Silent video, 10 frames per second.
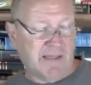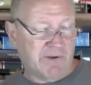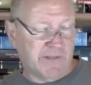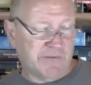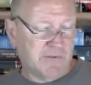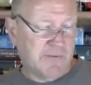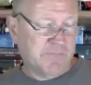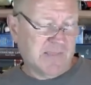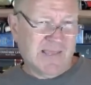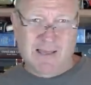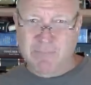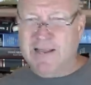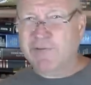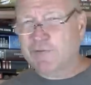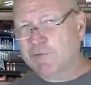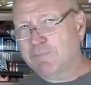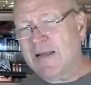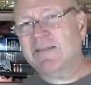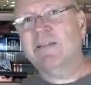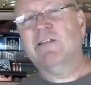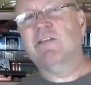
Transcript: evidence. But I suspect at